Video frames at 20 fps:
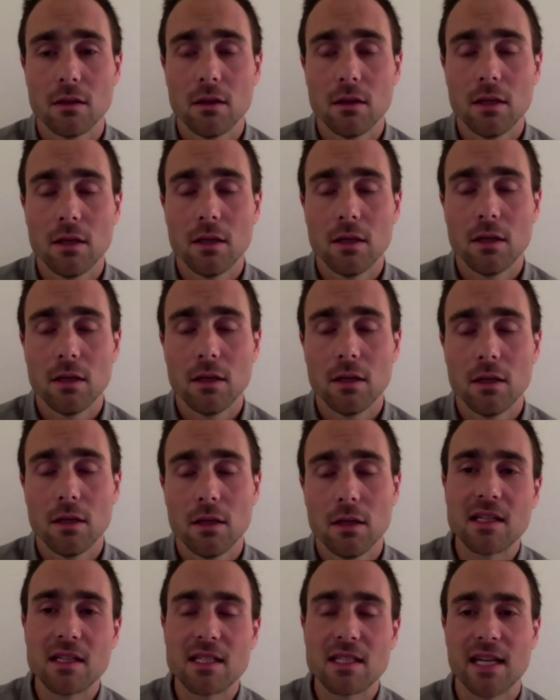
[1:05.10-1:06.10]
It would mean
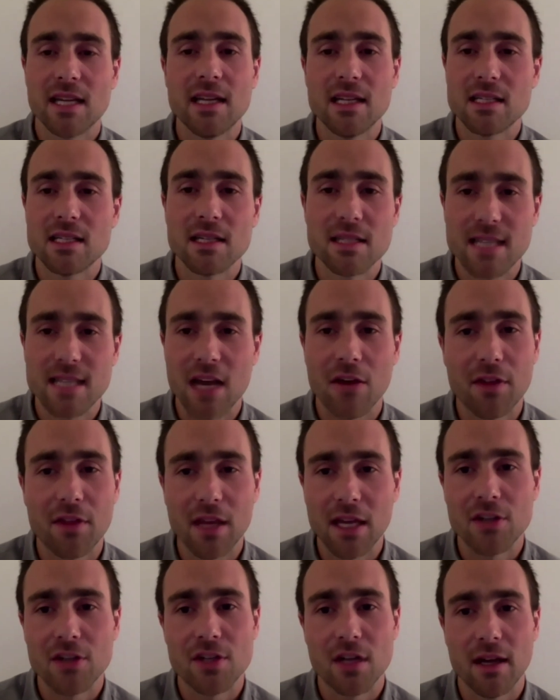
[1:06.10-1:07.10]
that cities in South
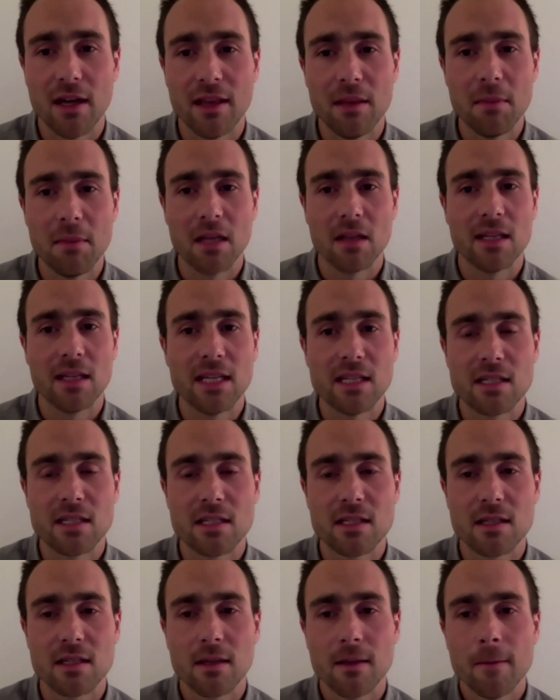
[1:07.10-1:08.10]
Asia and the Middle
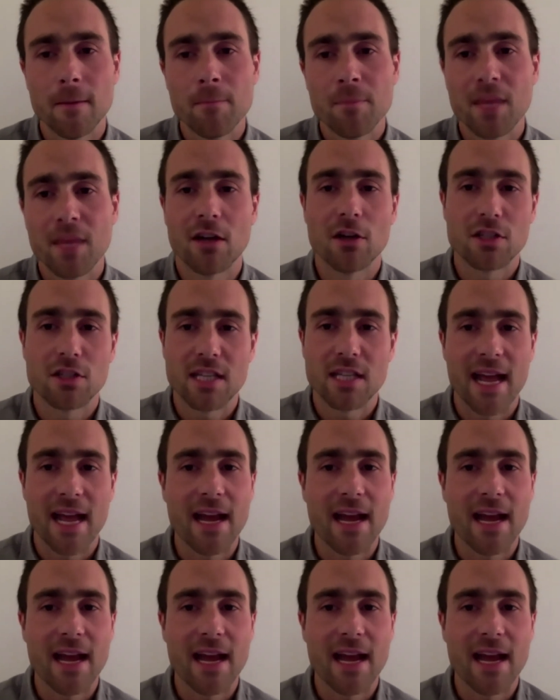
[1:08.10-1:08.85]
East that are today